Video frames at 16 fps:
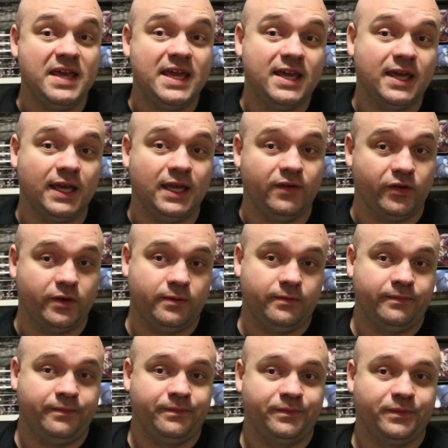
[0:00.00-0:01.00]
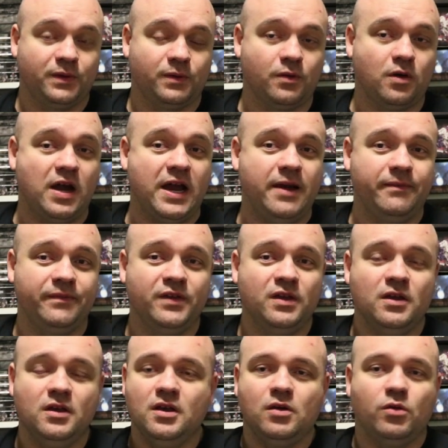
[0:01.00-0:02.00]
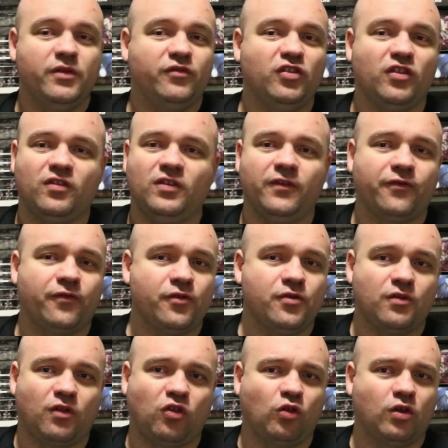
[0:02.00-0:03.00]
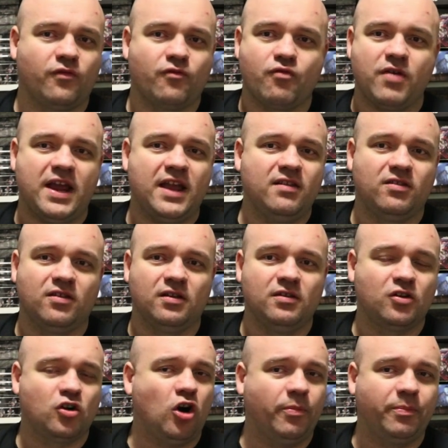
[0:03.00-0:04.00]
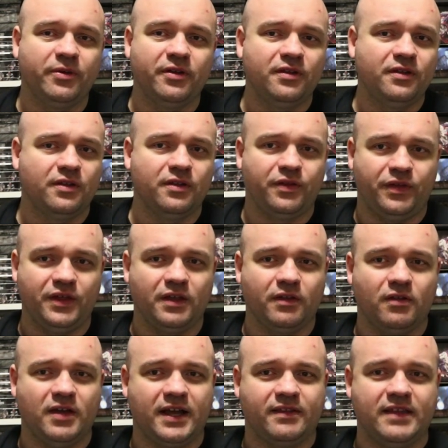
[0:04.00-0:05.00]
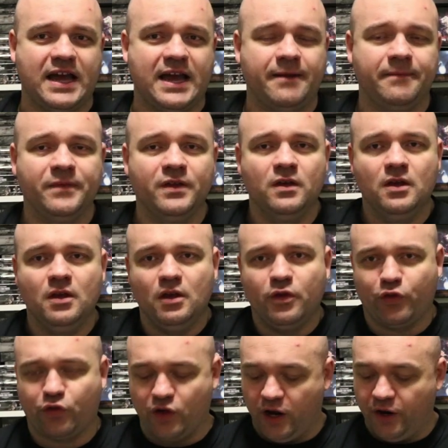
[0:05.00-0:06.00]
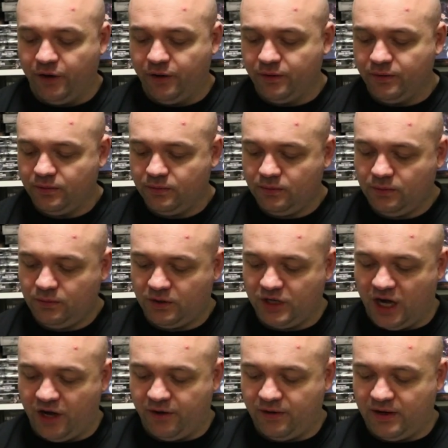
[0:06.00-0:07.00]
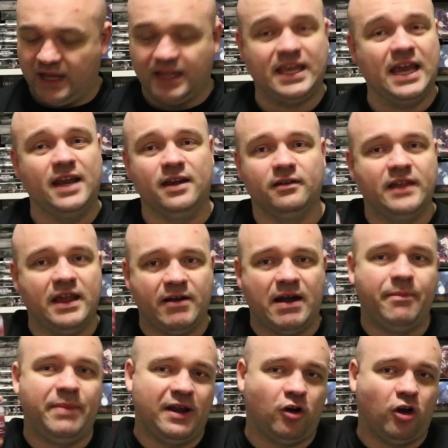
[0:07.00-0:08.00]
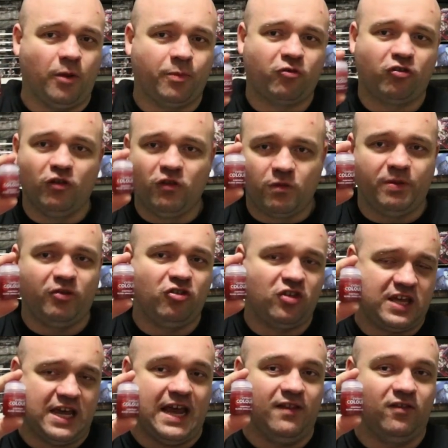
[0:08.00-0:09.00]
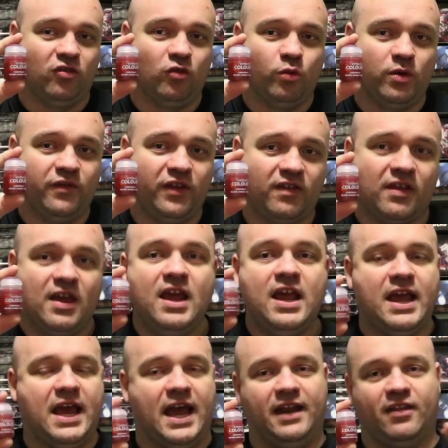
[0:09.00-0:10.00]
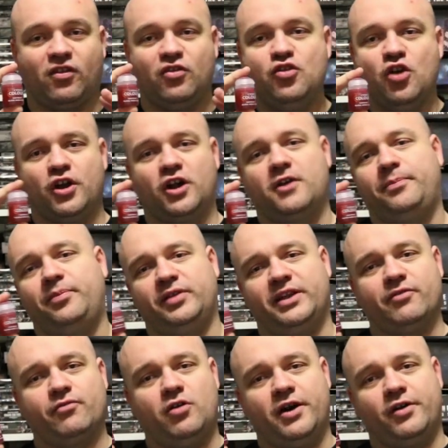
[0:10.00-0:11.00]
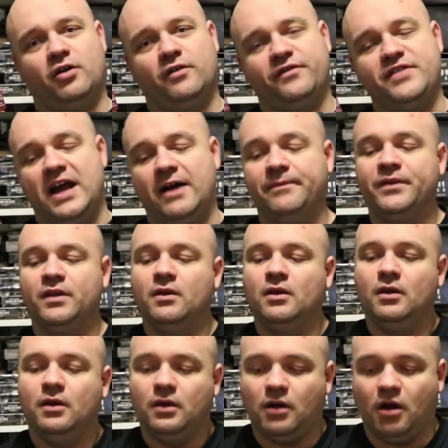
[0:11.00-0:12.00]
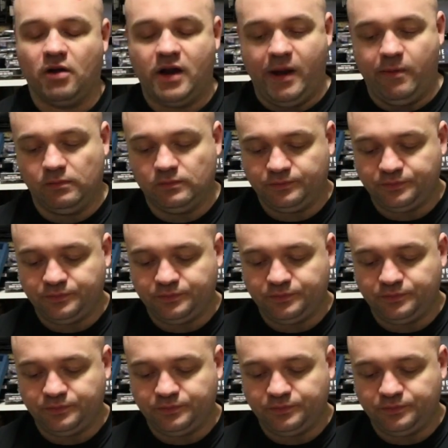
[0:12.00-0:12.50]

I G even, right? With just different sort of reds and coppers and things like that. So... you know, again, there are better options, but you can do with this, and it's not a complete write-off. Now, all right.